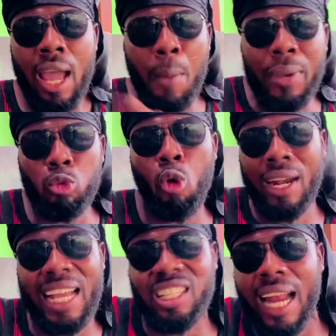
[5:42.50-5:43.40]
They been so a
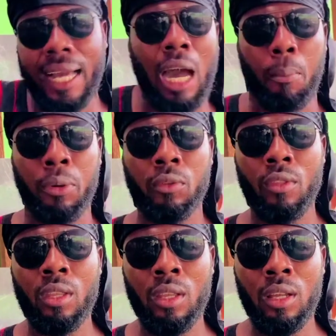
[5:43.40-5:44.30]
national camp
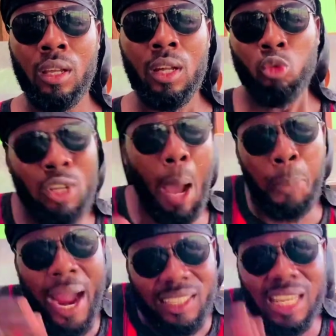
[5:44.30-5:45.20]
to the
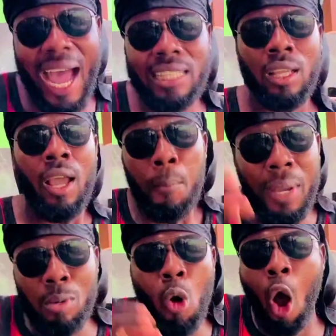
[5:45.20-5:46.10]
point that
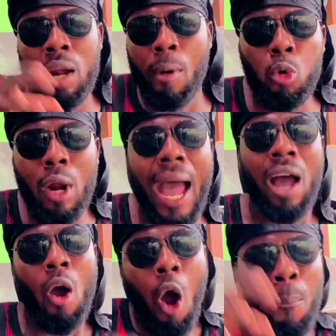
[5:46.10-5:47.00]
been more on more crowd.
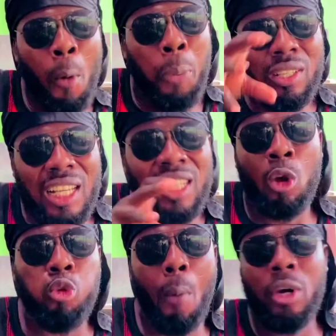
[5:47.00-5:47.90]
On my
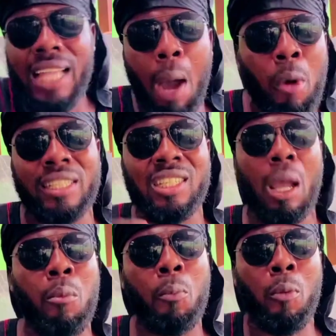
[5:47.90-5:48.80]
position, come on, you know, we say,
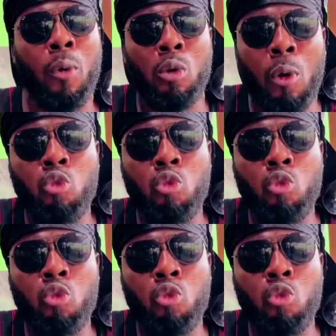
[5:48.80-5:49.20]
"Mo,